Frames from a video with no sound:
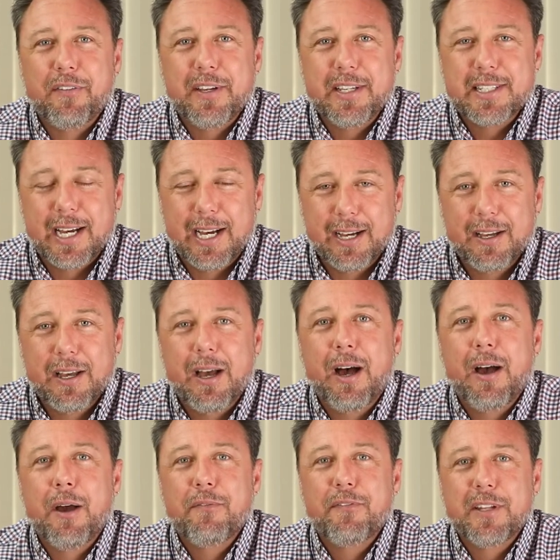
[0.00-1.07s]
He's
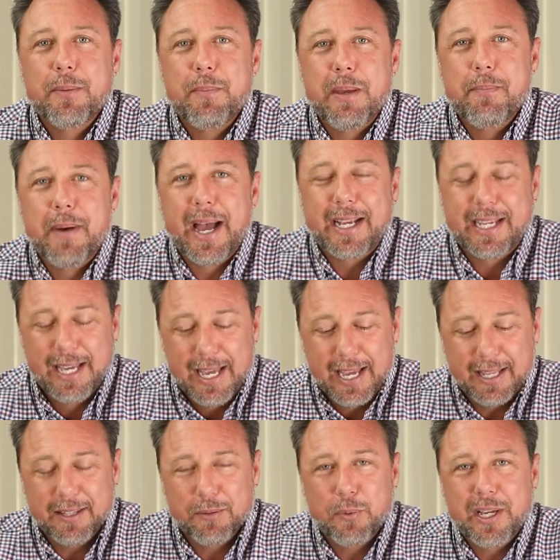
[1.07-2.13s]
hopefully be back
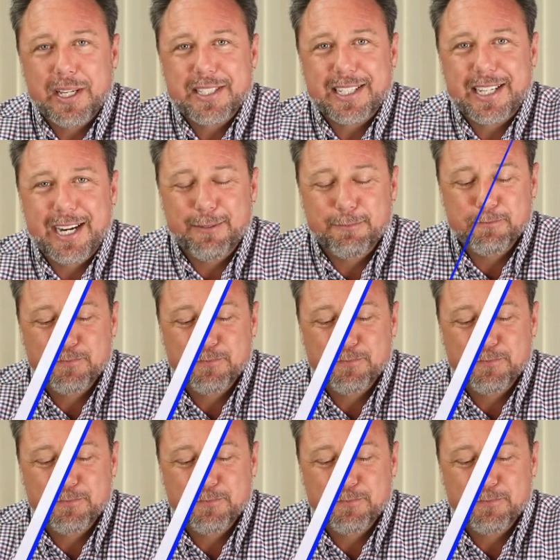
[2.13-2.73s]
in the weeks to come.